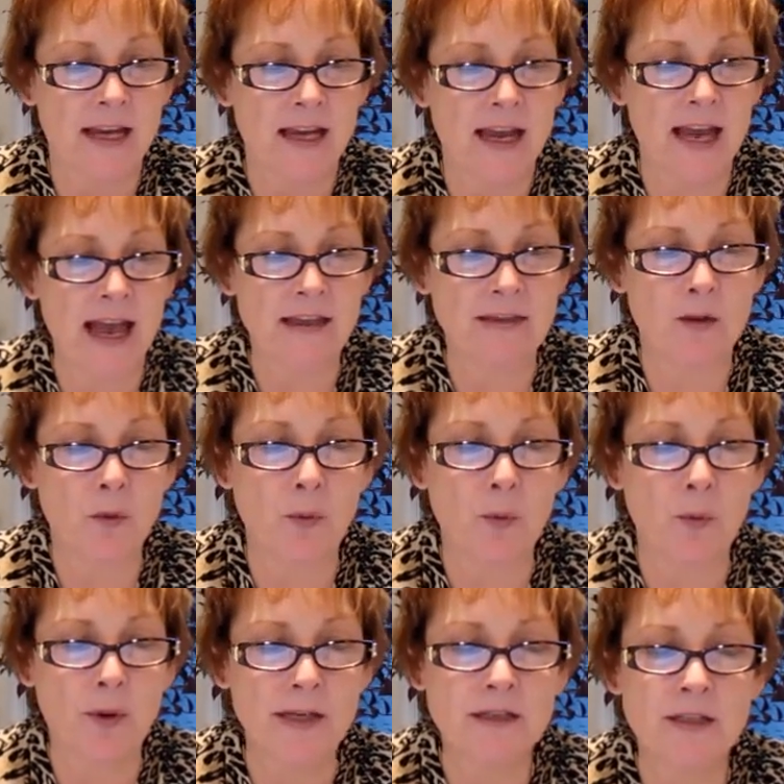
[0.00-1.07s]
at the
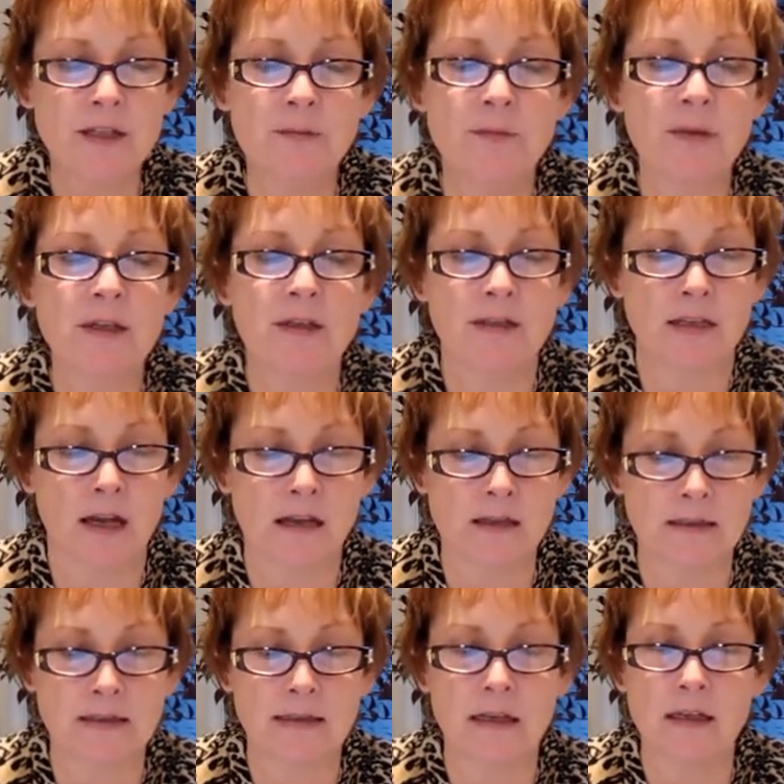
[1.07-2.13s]
Wyndham
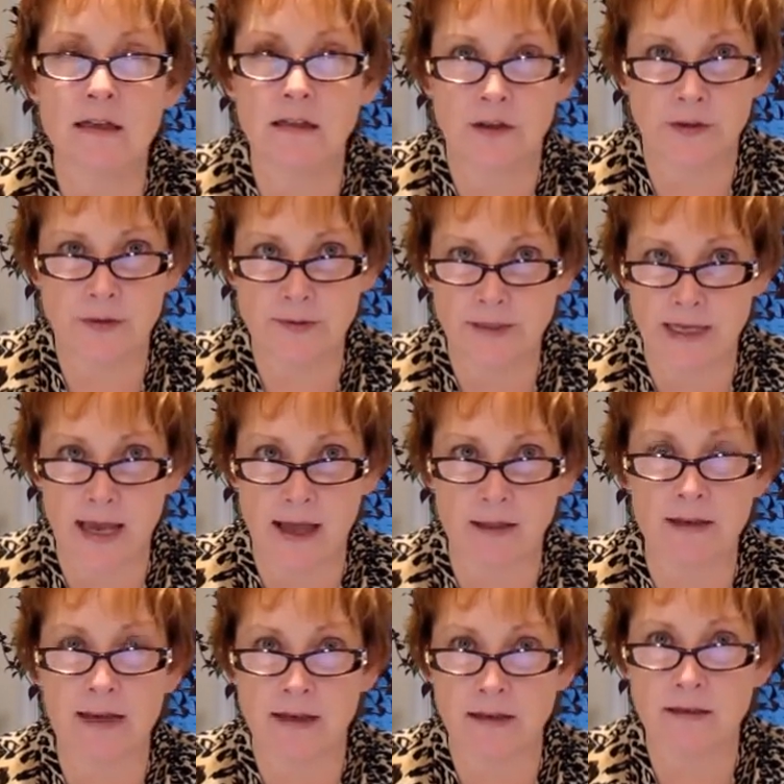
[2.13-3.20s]
Tulsa
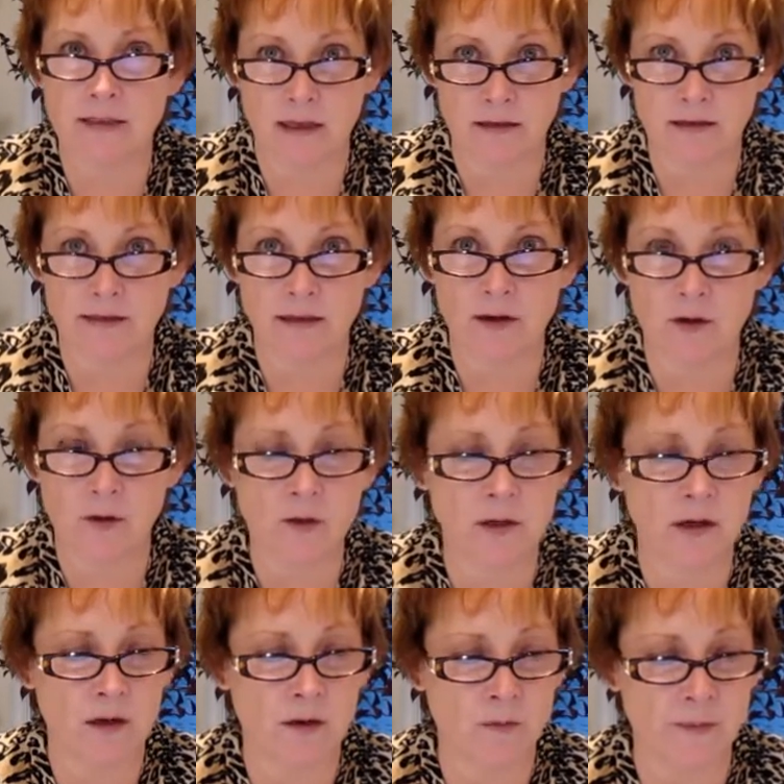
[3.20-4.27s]
Hotel in Tulsa,
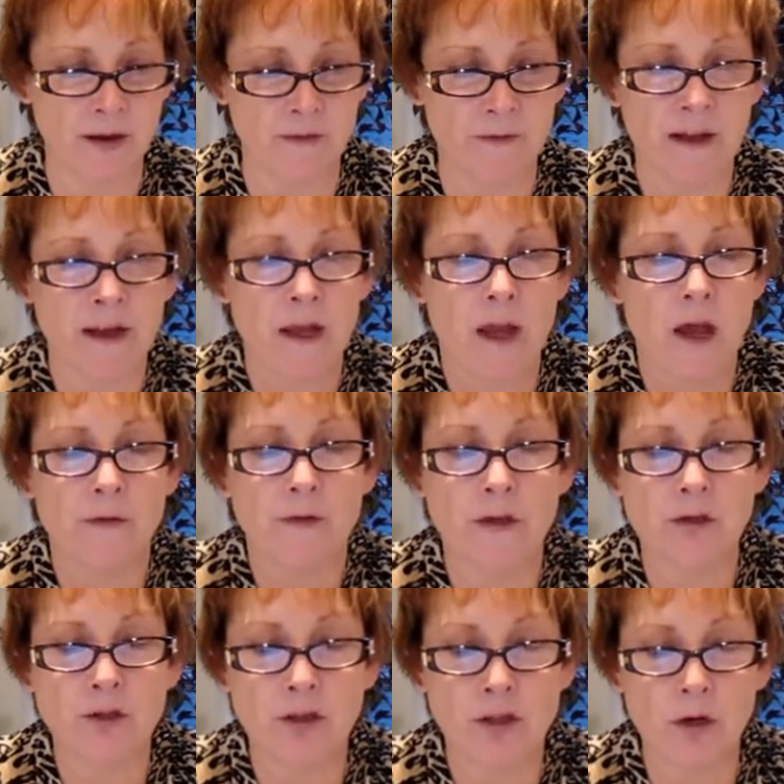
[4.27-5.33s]
Oklahoma. The
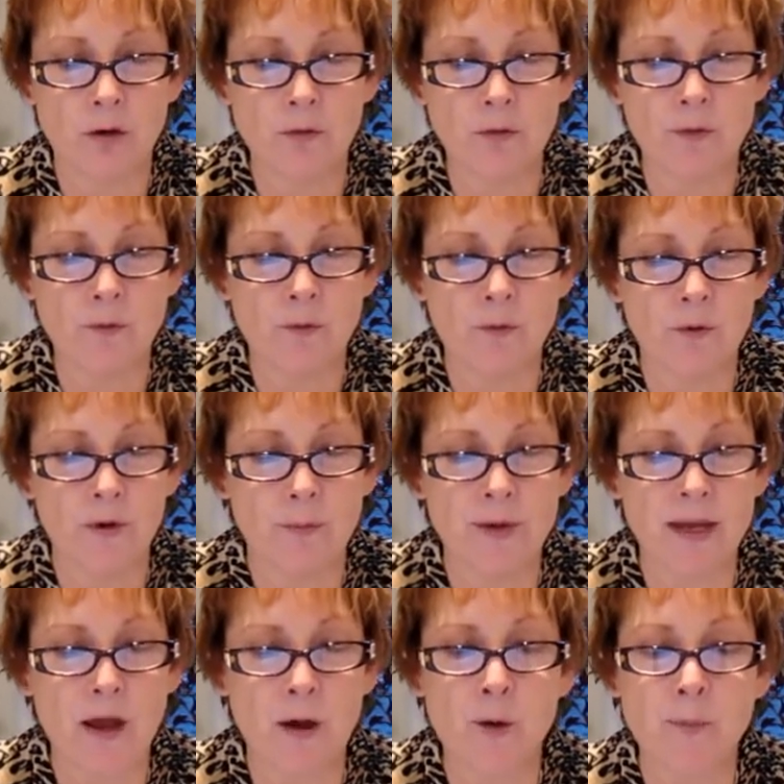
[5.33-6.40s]
showroom will
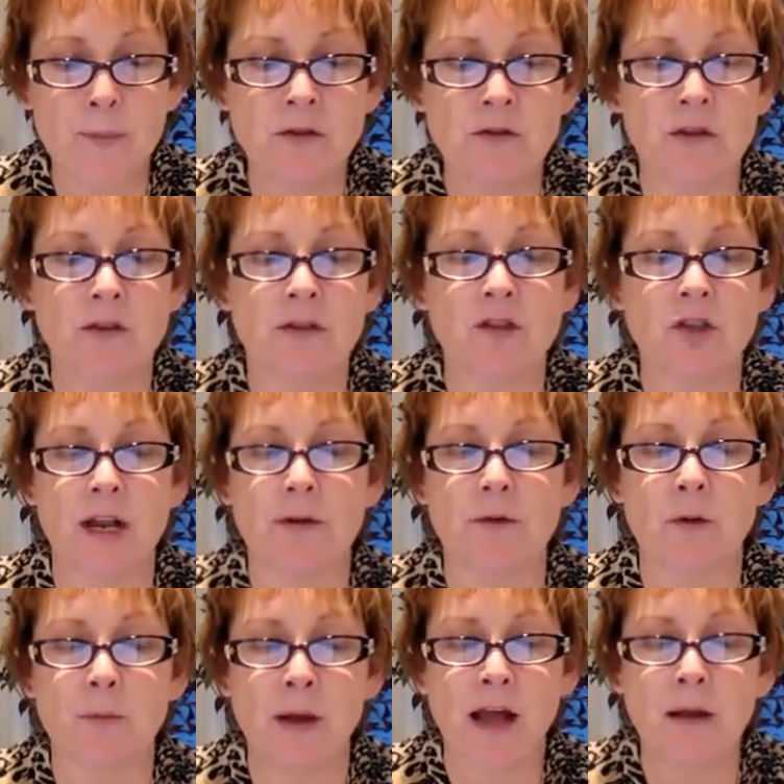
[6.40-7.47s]
be open to the
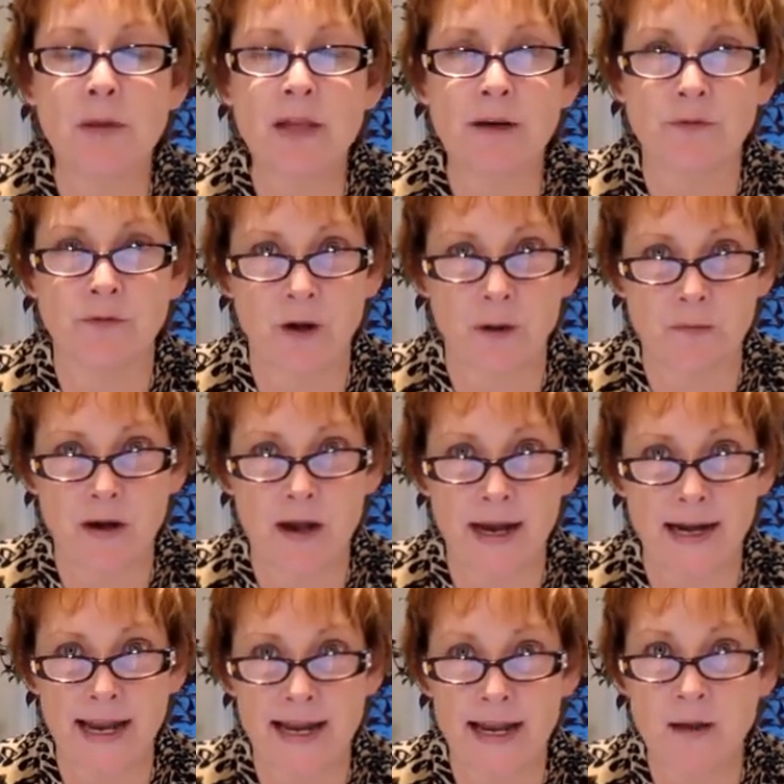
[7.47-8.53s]
general public from
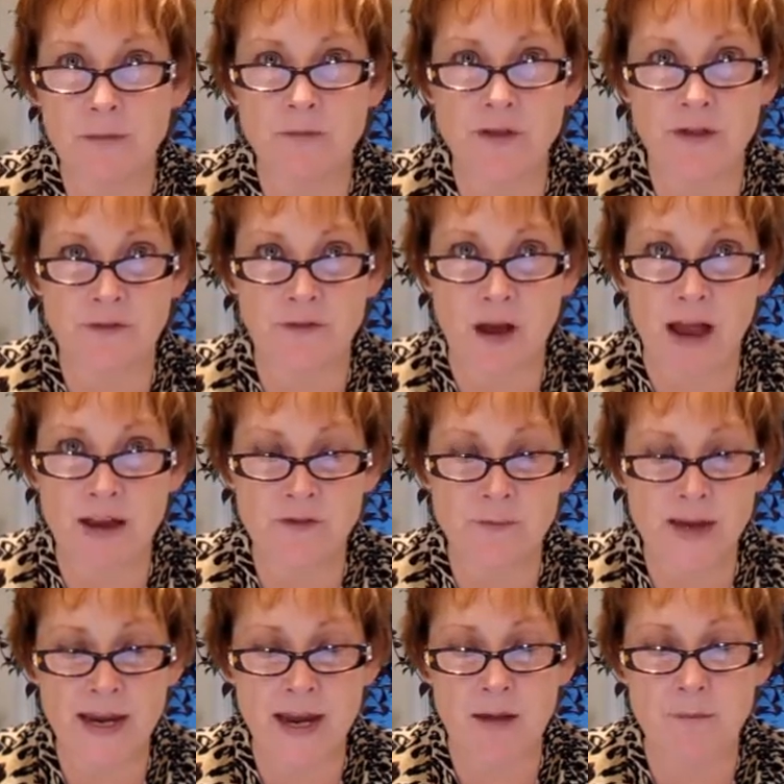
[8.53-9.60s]
nine A M to five
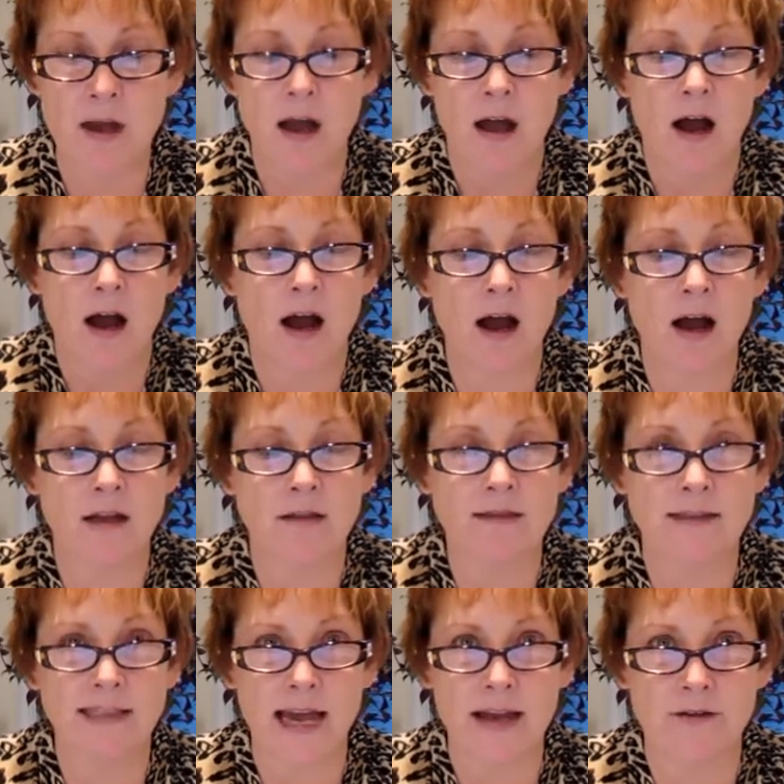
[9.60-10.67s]
P M on
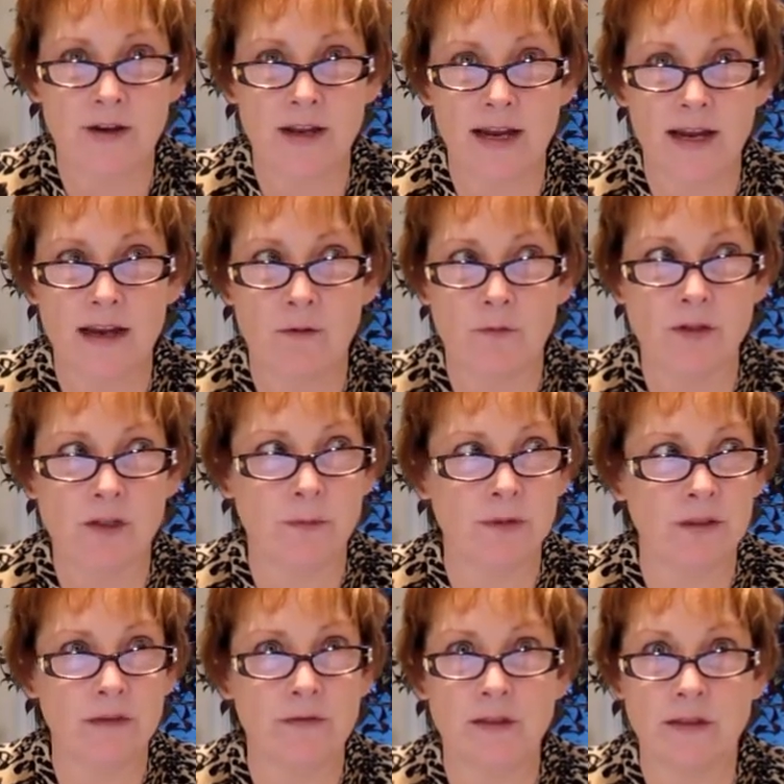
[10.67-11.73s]
Saturday, which I
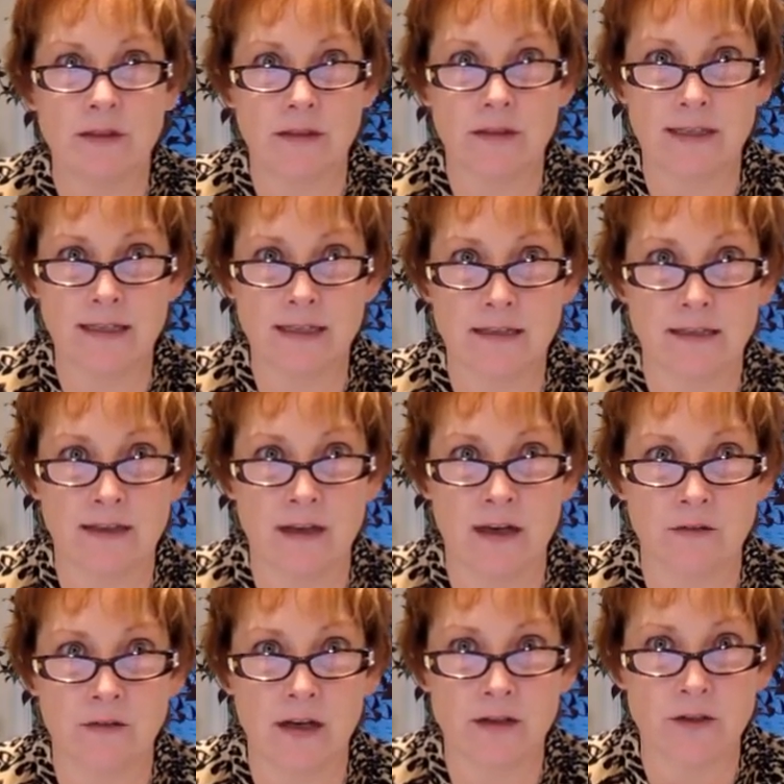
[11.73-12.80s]
believe is the sixth
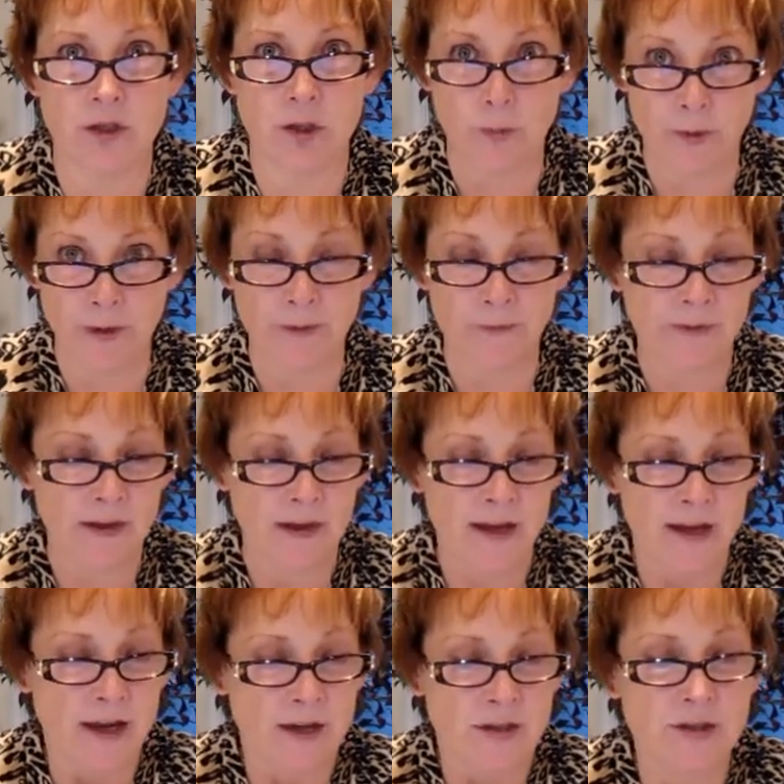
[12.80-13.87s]
of October.
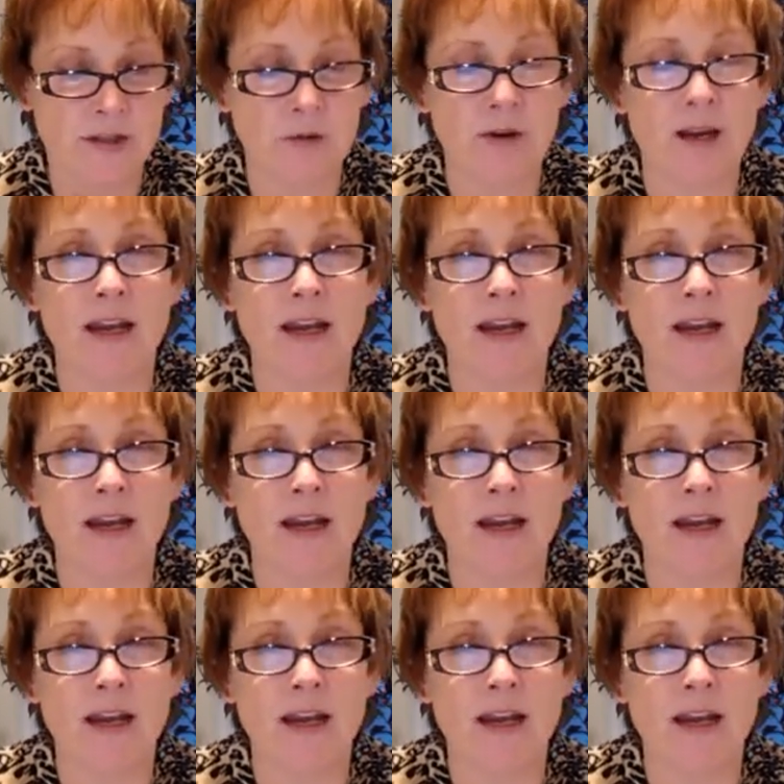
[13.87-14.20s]
So